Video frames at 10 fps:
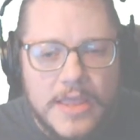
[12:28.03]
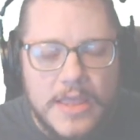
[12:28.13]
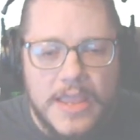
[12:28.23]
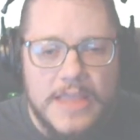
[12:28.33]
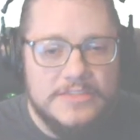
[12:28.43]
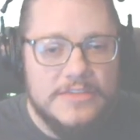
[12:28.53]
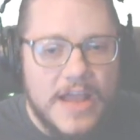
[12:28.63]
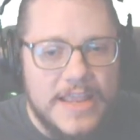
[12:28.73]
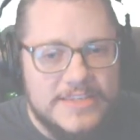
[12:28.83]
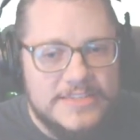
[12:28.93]
It's
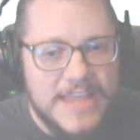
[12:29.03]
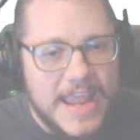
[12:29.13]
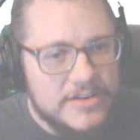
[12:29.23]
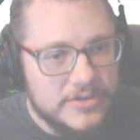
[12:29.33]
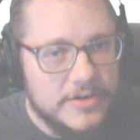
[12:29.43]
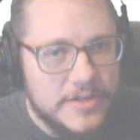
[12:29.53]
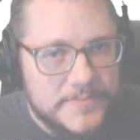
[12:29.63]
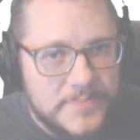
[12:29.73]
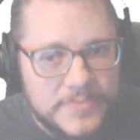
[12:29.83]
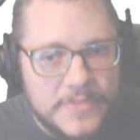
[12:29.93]
not a standard
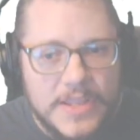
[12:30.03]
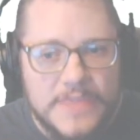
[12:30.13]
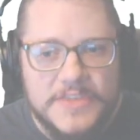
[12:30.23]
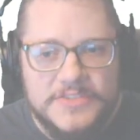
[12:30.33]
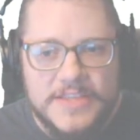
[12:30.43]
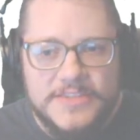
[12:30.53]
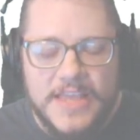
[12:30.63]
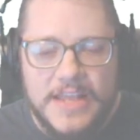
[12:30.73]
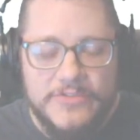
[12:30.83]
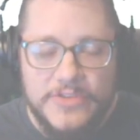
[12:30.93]
in the sense
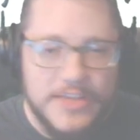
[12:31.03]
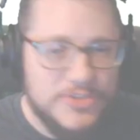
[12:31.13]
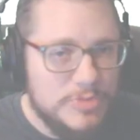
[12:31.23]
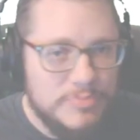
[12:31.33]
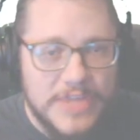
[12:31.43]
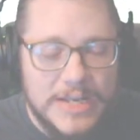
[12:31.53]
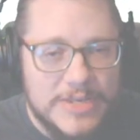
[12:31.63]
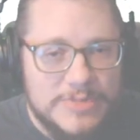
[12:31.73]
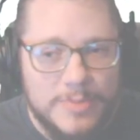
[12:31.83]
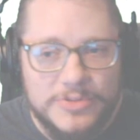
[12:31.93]
that if you get two
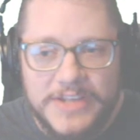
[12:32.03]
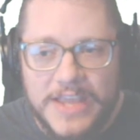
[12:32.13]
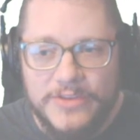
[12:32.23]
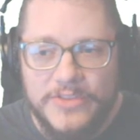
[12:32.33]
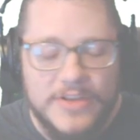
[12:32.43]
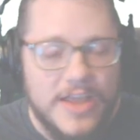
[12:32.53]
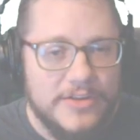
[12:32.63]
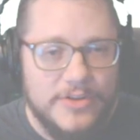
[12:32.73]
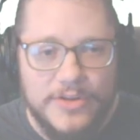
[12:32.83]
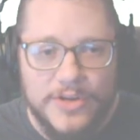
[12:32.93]
database people together, they're
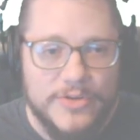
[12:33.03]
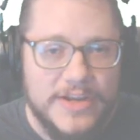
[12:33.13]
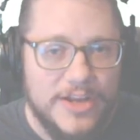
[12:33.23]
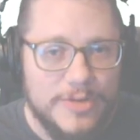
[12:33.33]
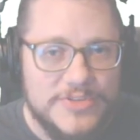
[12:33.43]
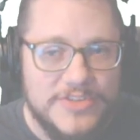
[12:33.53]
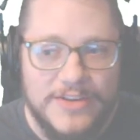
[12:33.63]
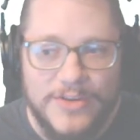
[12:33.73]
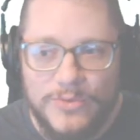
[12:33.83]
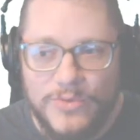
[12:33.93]
not going to agree
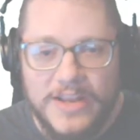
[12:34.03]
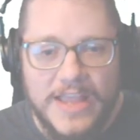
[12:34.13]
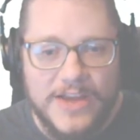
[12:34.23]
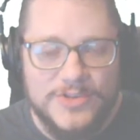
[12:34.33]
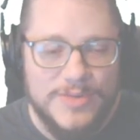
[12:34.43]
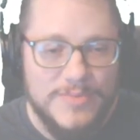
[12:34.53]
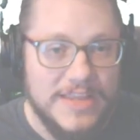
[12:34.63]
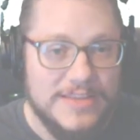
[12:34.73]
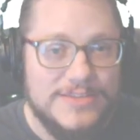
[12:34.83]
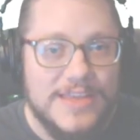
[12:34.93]
100% on what it actually
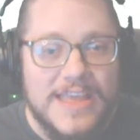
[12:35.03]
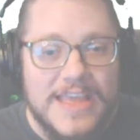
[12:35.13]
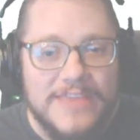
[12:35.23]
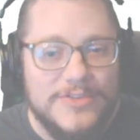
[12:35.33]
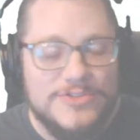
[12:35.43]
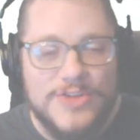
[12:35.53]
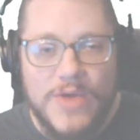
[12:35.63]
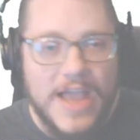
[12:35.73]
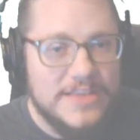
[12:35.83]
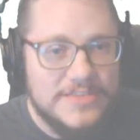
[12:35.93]
means. There's
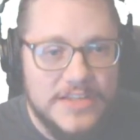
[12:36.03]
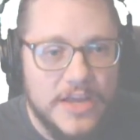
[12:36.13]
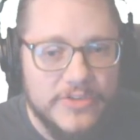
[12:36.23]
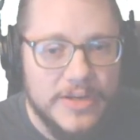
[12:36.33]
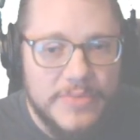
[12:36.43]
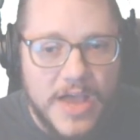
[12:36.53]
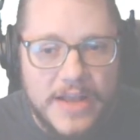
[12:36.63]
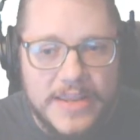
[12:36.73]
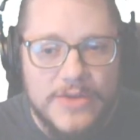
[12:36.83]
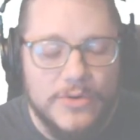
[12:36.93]
no ACID governing
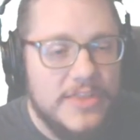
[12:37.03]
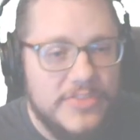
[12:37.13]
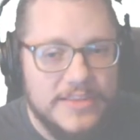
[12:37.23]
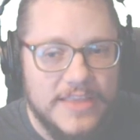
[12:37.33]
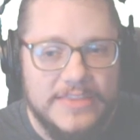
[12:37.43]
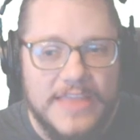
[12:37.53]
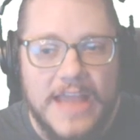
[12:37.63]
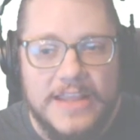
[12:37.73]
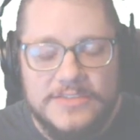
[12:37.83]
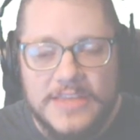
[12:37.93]
body or anything like
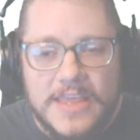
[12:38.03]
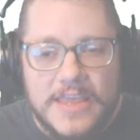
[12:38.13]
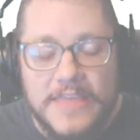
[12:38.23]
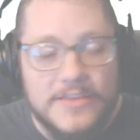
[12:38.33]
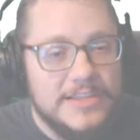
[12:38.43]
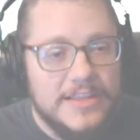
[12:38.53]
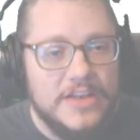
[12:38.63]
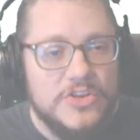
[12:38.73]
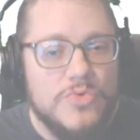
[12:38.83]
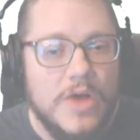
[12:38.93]
that. And there's a lot
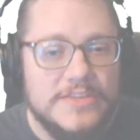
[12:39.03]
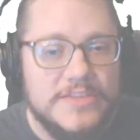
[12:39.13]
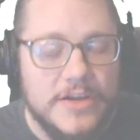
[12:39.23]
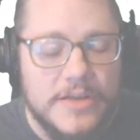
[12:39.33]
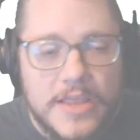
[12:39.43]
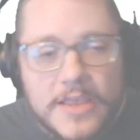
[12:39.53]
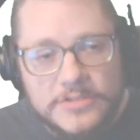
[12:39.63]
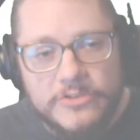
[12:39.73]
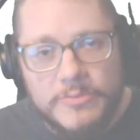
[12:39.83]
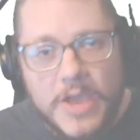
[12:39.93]
of nuance here.
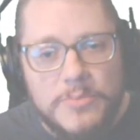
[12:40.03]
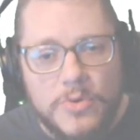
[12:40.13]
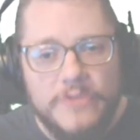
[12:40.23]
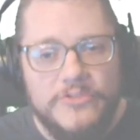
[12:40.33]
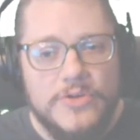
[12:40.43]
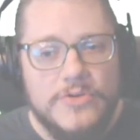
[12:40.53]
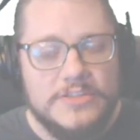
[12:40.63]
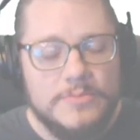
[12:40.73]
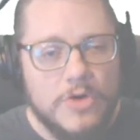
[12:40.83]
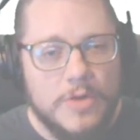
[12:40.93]
So from my point of view,
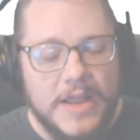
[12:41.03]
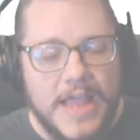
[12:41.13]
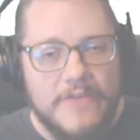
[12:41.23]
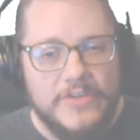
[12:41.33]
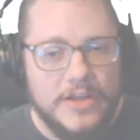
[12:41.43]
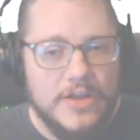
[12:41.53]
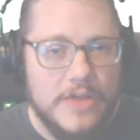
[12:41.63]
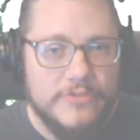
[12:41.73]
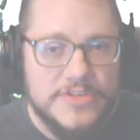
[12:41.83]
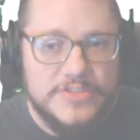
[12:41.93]
it's more about having a
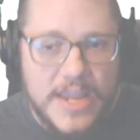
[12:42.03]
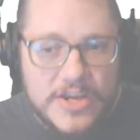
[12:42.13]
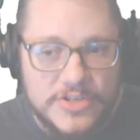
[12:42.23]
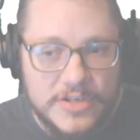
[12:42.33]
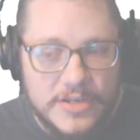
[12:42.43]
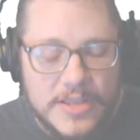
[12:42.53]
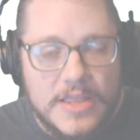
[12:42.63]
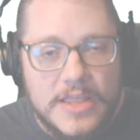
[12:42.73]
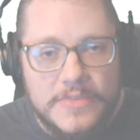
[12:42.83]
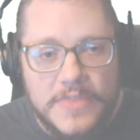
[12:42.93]
conversation
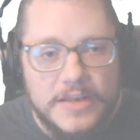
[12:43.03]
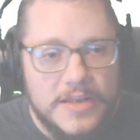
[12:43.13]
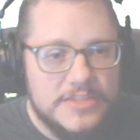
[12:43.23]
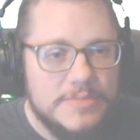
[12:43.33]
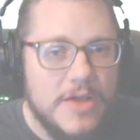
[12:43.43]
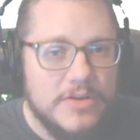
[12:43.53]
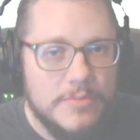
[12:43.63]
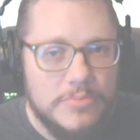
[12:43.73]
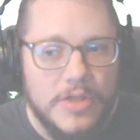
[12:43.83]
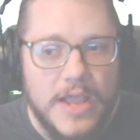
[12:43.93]
than it is about
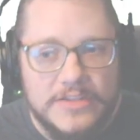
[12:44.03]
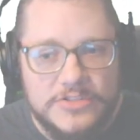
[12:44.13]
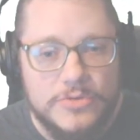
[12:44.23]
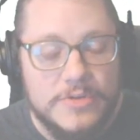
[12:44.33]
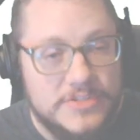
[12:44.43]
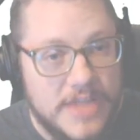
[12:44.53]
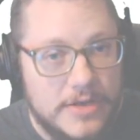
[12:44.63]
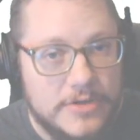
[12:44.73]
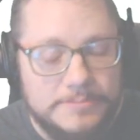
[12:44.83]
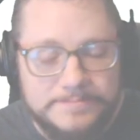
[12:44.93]
compliance to a
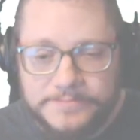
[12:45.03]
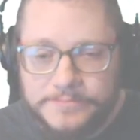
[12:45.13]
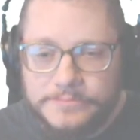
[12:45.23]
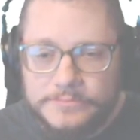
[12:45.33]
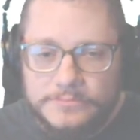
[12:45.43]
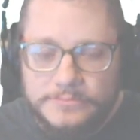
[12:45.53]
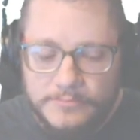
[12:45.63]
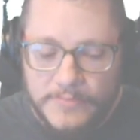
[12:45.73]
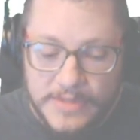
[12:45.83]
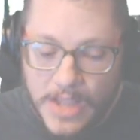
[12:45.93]
standard.
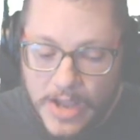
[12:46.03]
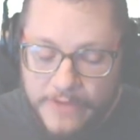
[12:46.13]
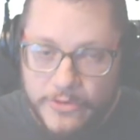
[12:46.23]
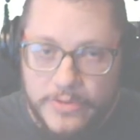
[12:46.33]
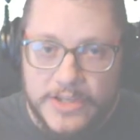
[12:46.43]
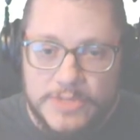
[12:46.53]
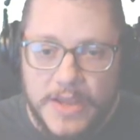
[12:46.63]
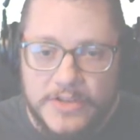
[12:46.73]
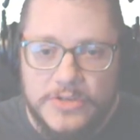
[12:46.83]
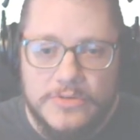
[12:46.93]
Now, I fully
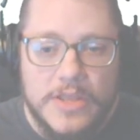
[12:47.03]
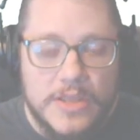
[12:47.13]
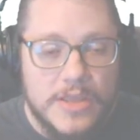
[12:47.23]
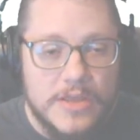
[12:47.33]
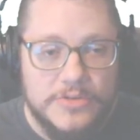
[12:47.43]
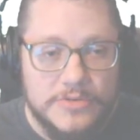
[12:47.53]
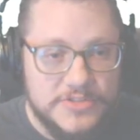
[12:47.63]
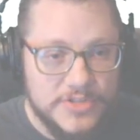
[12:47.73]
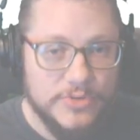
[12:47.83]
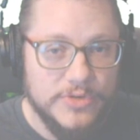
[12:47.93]
expect you to
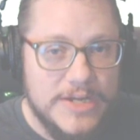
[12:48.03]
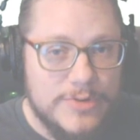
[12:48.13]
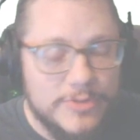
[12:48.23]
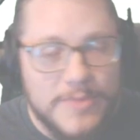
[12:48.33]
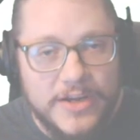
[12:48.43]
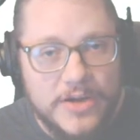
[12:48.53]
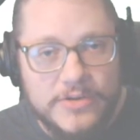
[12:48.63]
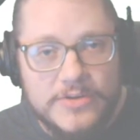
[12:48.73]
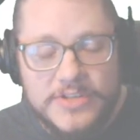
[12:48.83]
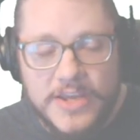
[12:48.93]
disagree with my
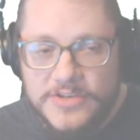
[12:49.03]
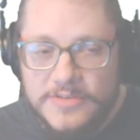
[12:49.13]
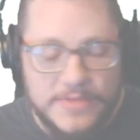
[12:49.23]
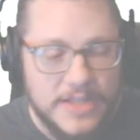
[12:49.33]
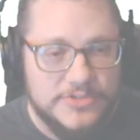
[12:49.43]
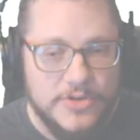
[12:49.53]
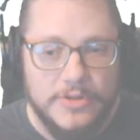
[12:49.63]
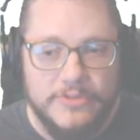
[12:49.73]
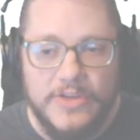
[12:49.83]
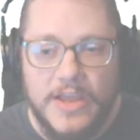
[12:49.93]
characterization. That's
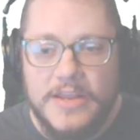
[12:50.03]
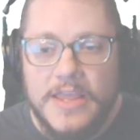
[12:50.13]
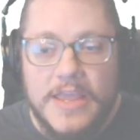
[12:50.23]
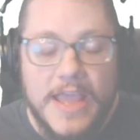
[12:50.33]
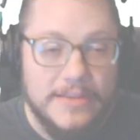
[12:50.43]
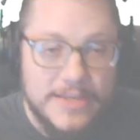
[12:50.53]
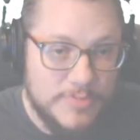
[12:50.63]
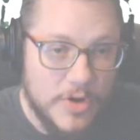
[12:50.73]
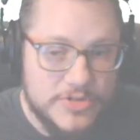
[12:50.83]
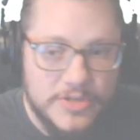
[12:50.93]
totally fine, at least
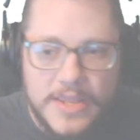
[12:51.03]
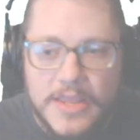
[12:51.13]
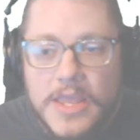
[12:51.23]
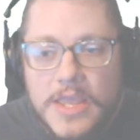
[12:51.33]
partially.